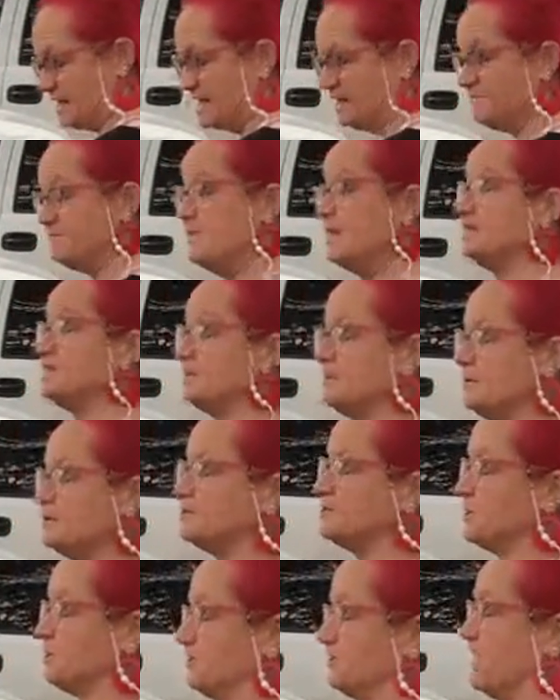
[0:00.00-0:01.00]
an
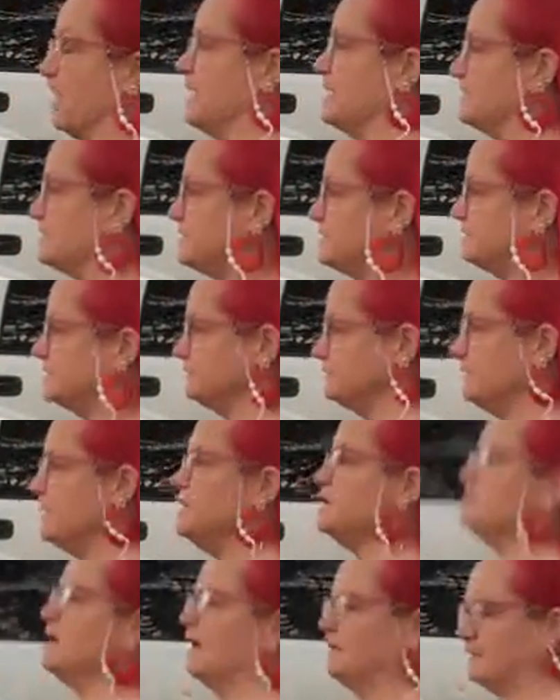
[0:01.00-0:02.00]
invisible suitcase,
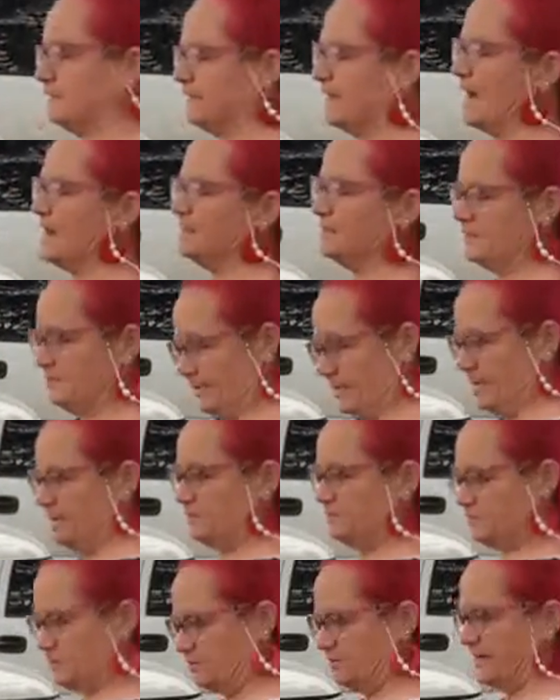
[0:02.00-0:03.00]
not the kind that we
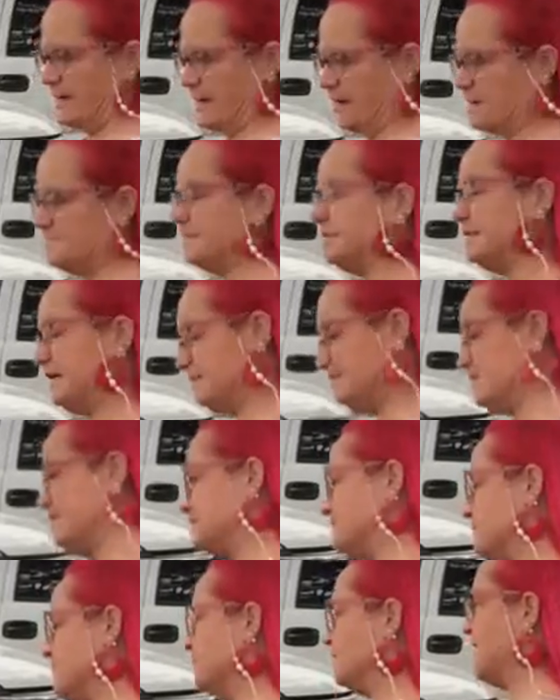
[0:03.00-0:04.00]
do carry, but the
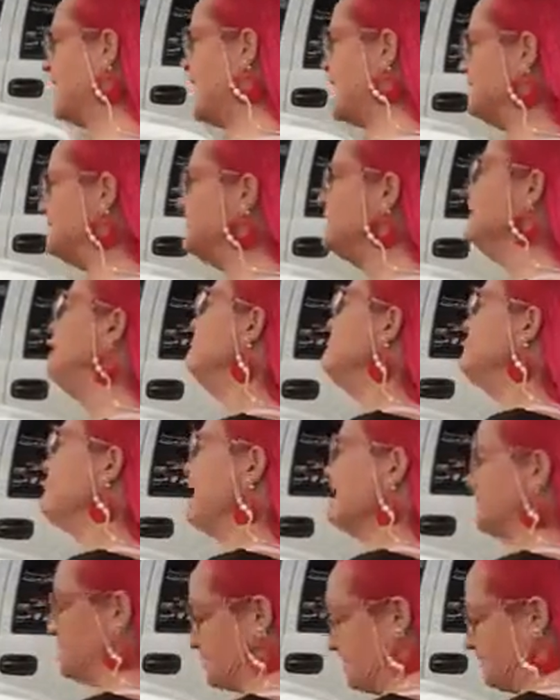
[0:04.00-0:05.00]
invisible kind,
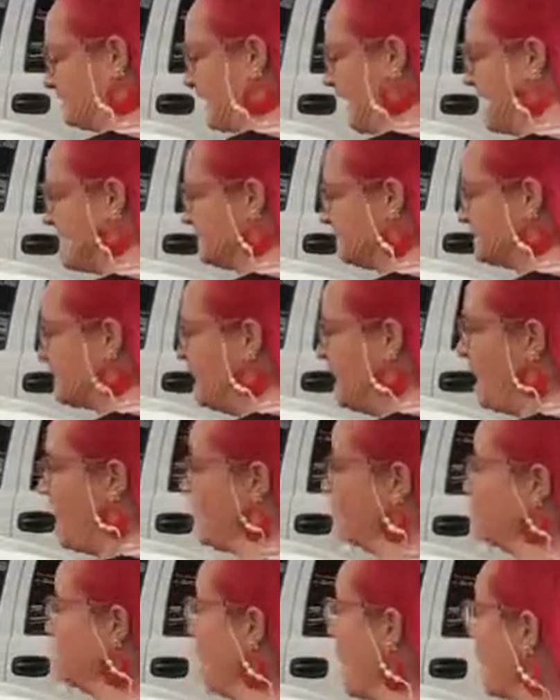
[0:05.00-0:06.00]
a suitcase of